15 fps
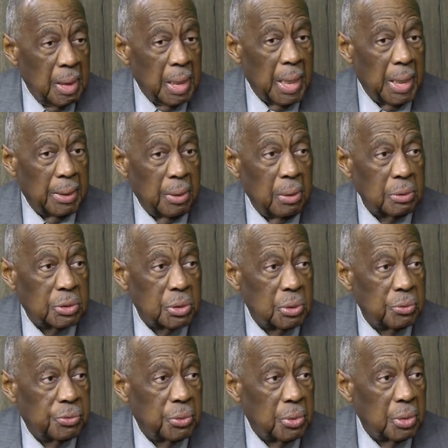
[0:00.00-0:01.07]
And also
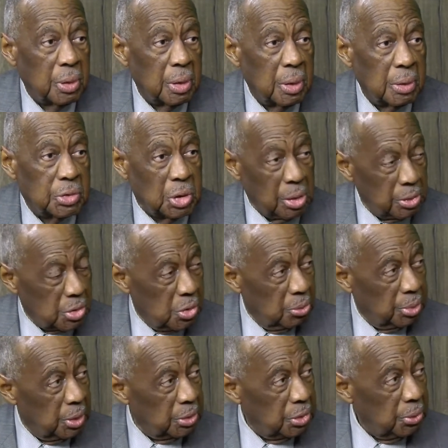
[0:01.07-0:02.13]
for charter school,
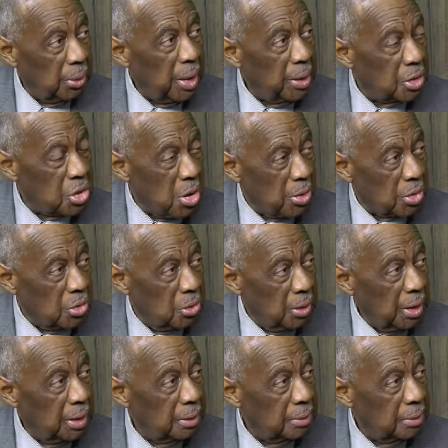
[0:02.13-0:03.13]
because you ran a charter school, right?